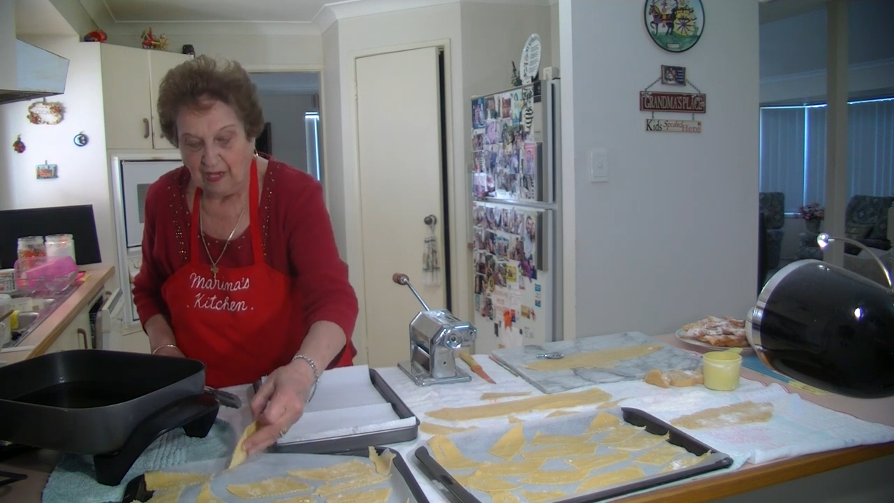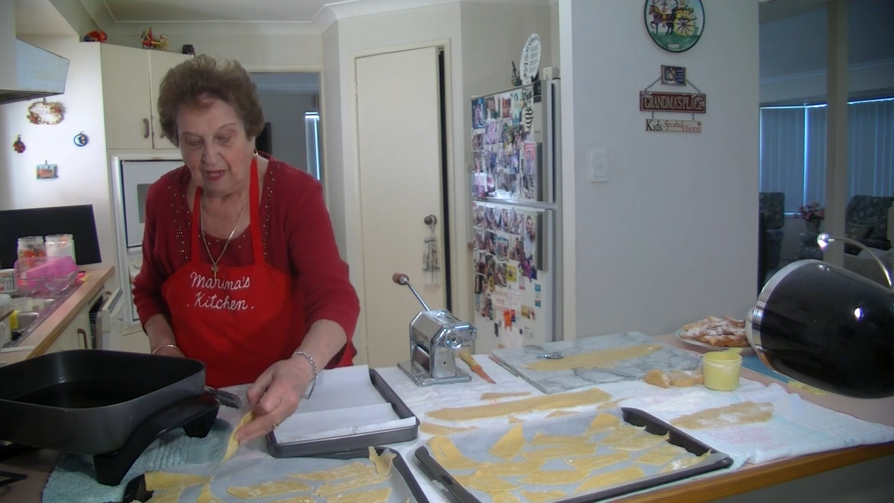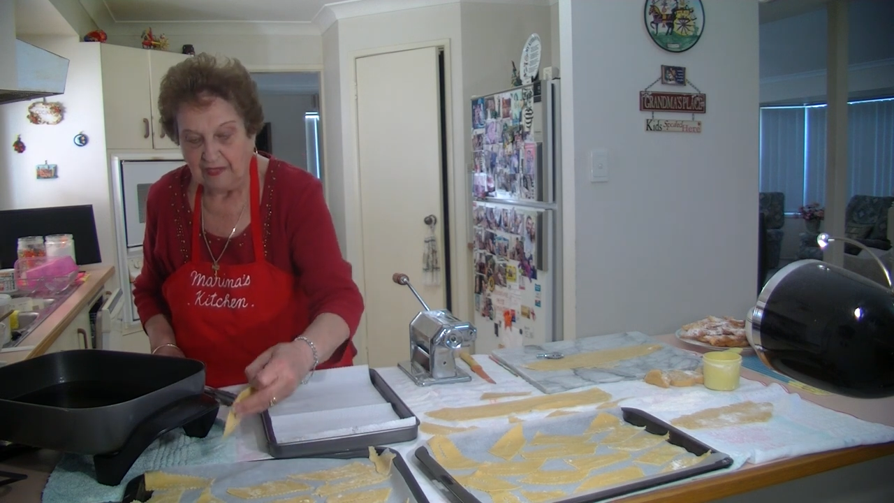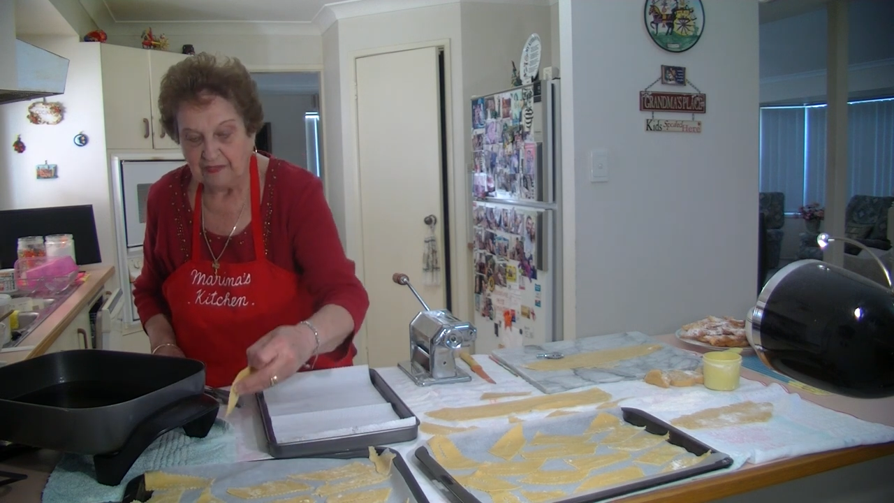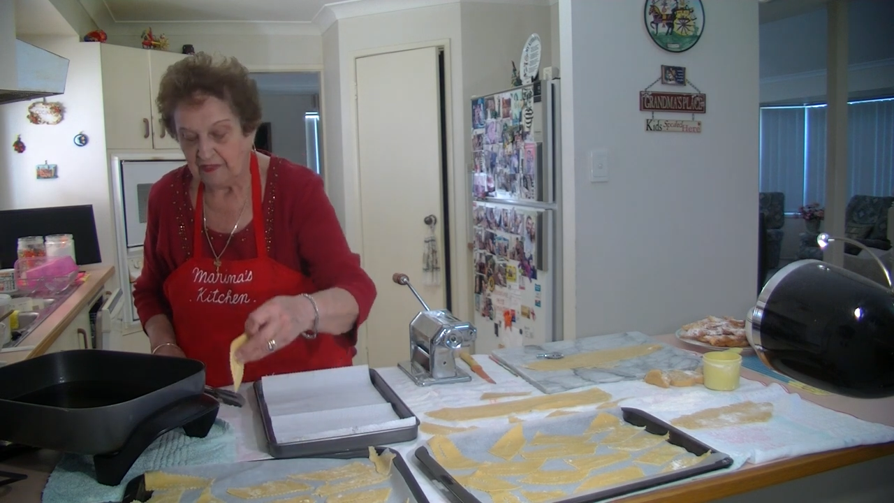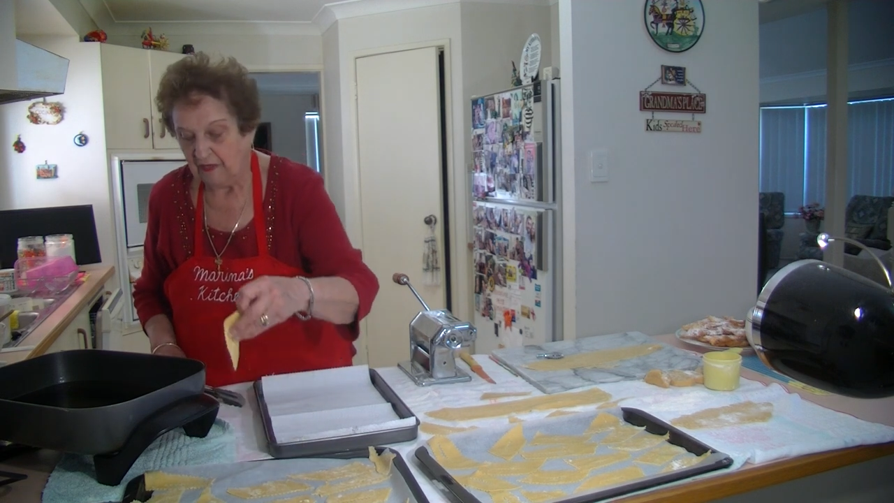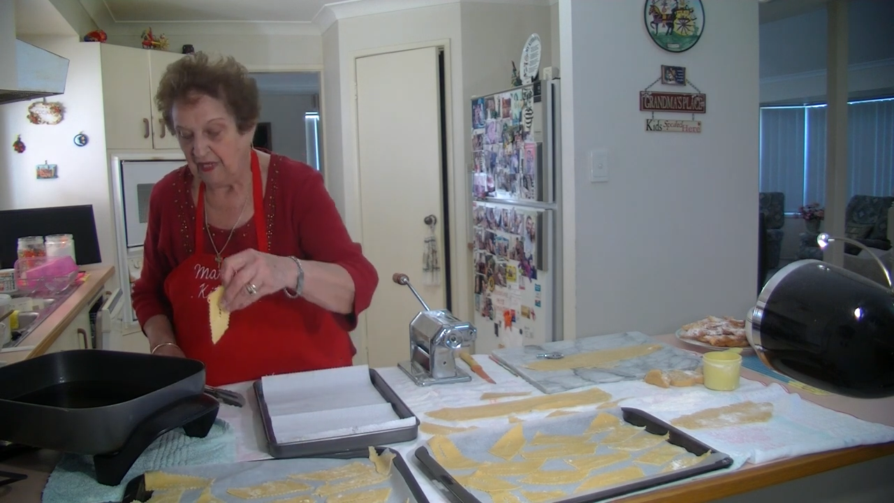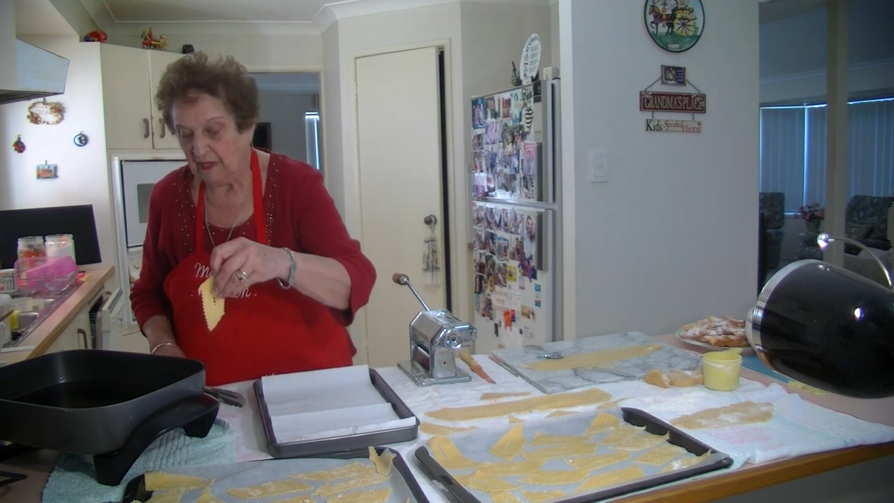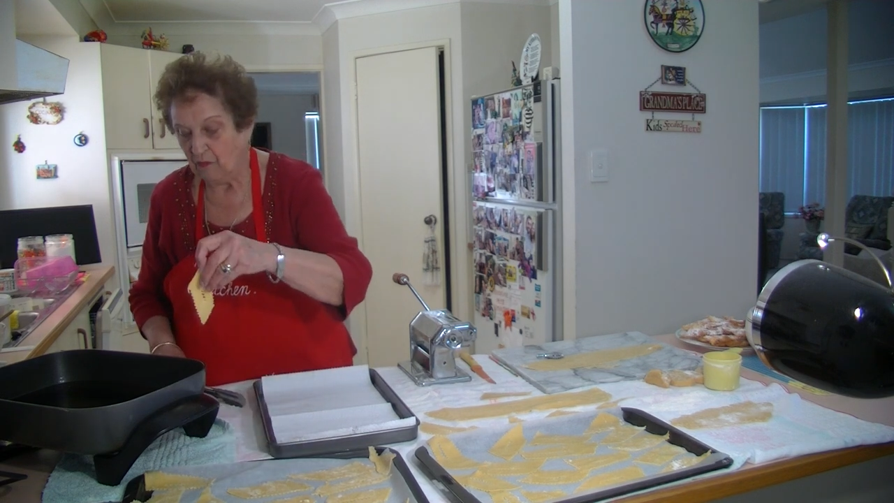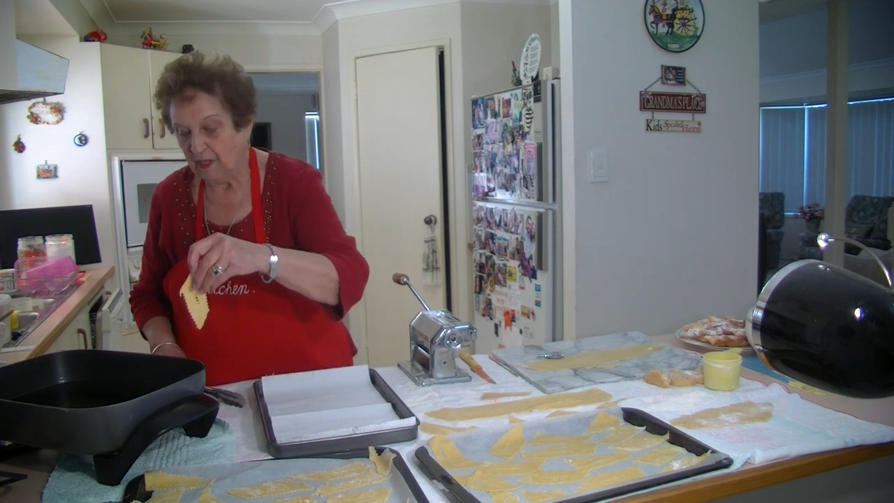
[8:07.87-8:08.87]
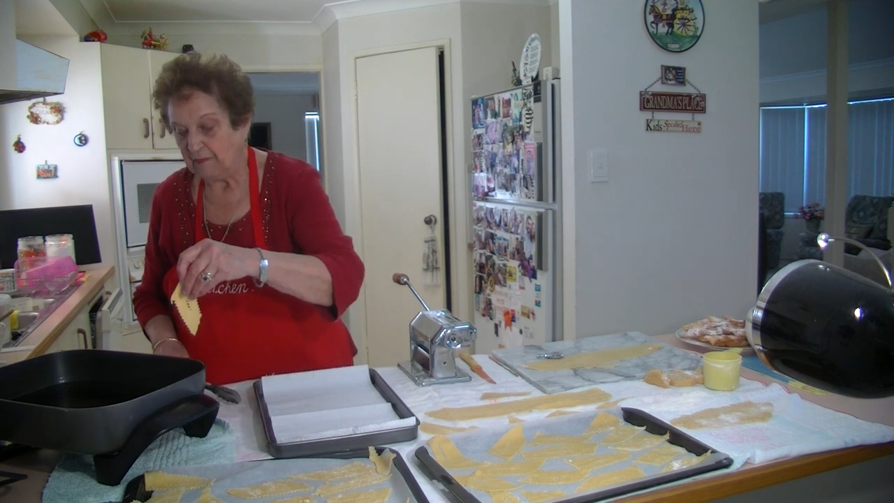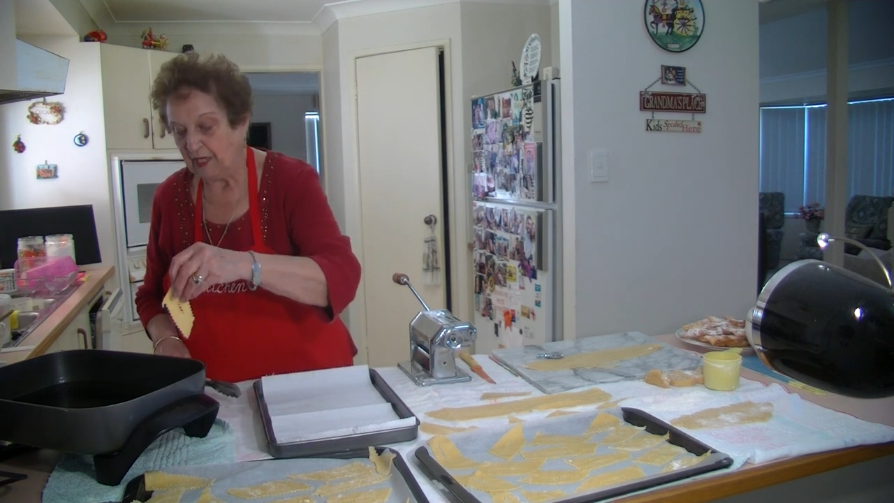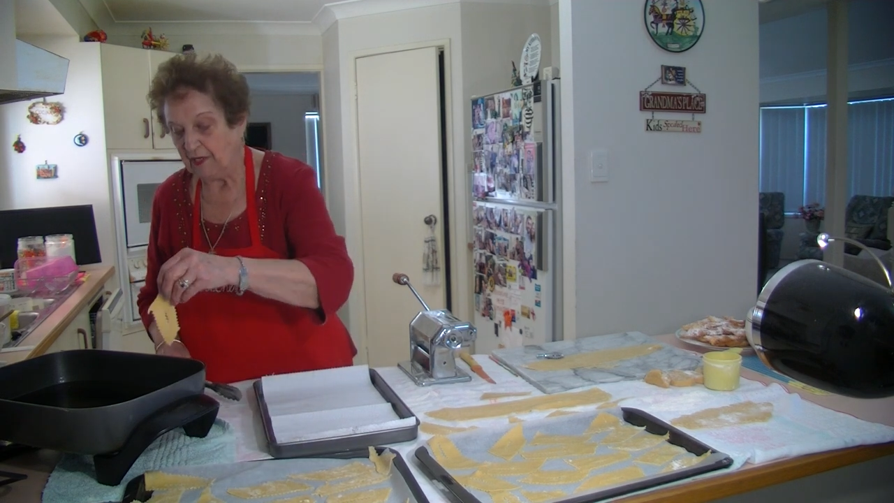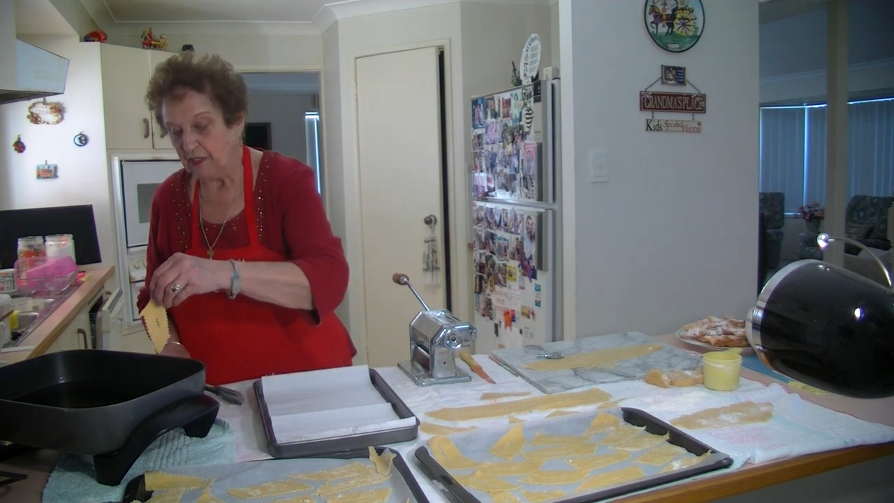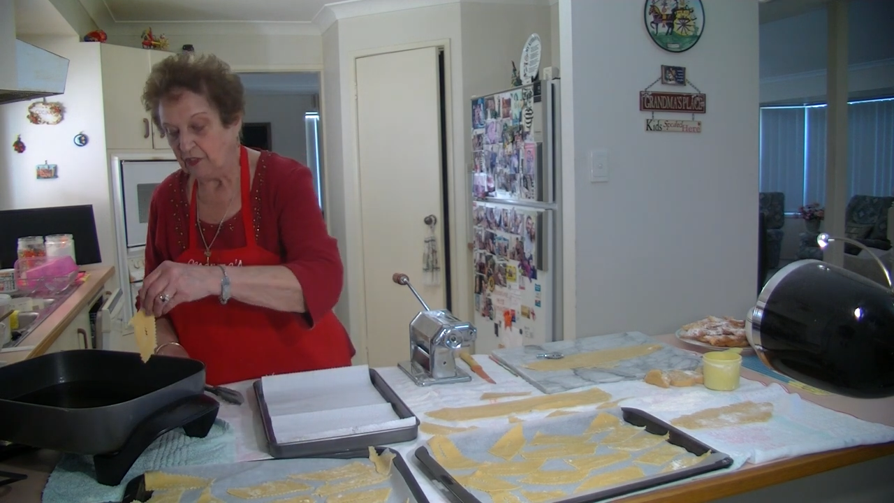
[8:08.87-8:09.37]
And so now what I'm
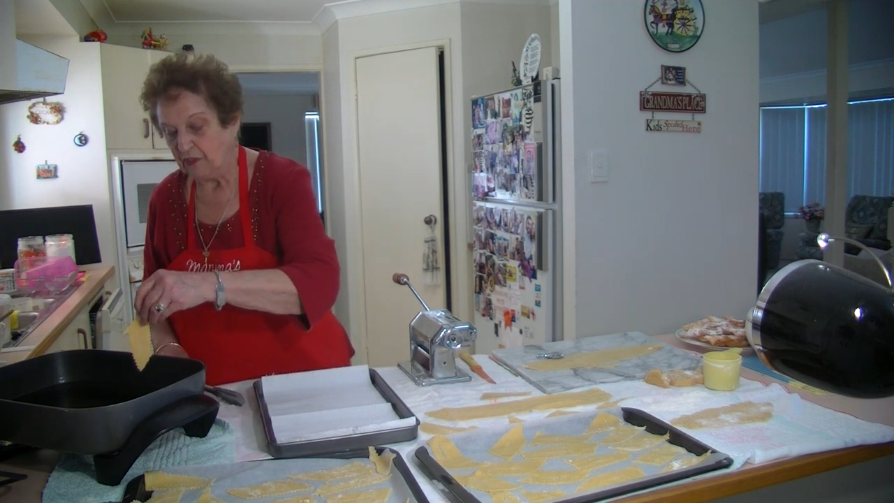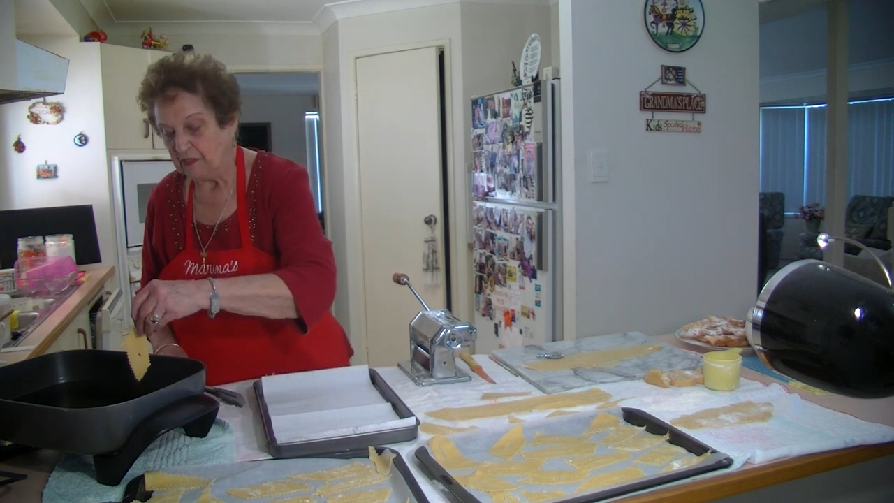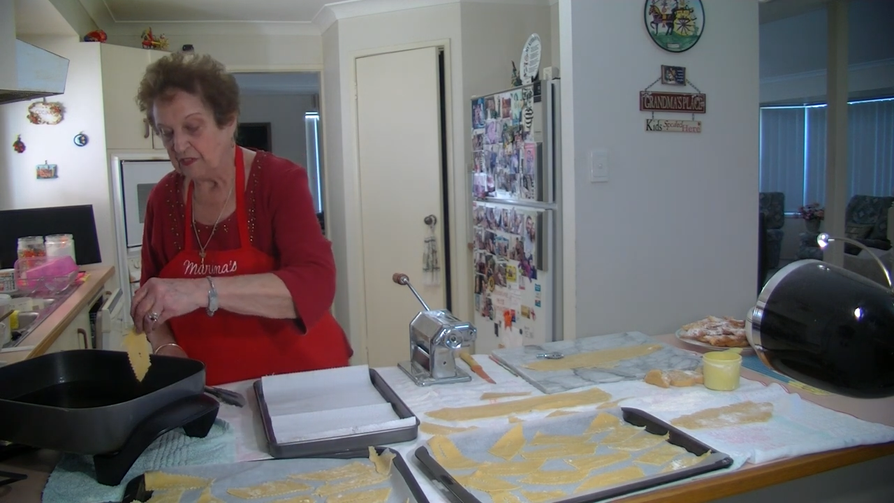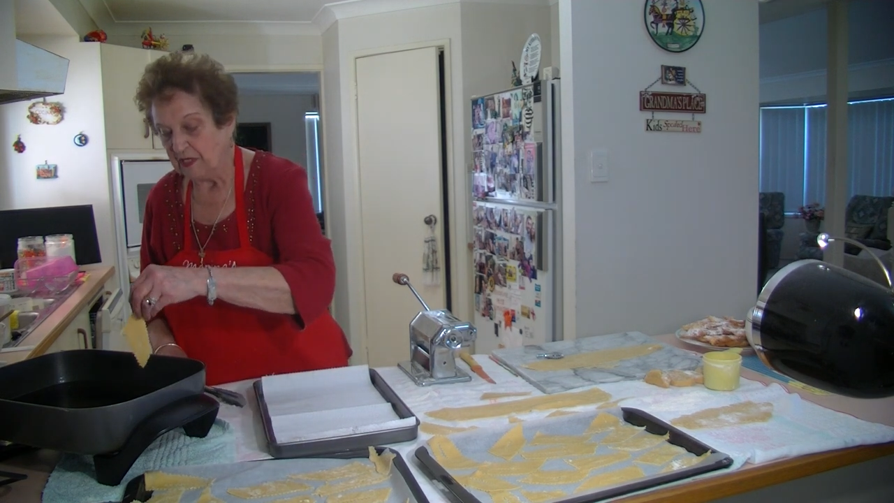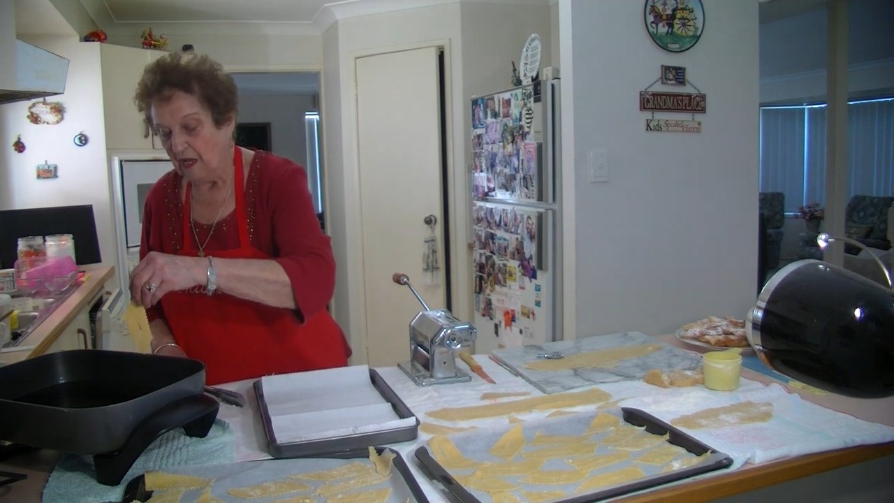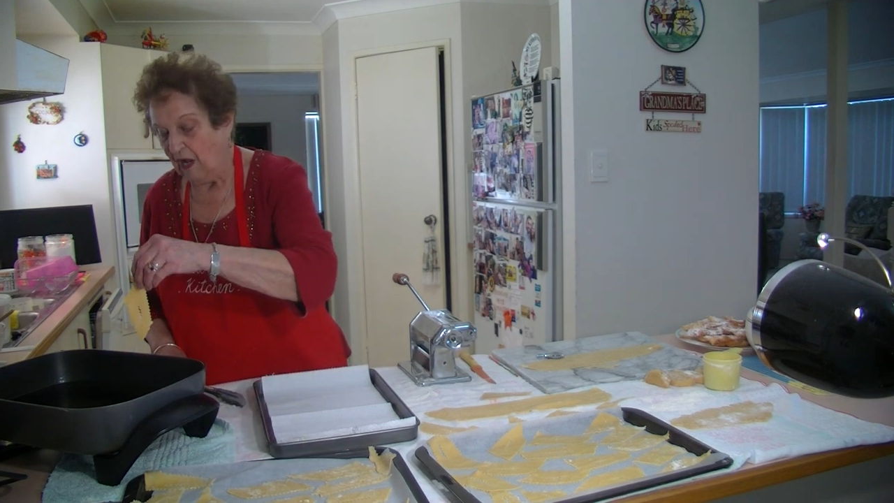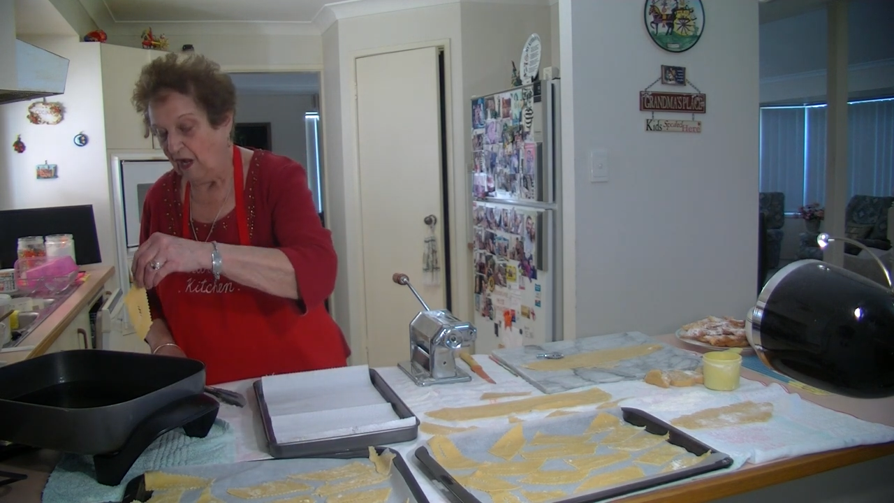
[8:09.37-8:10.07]
going to do is,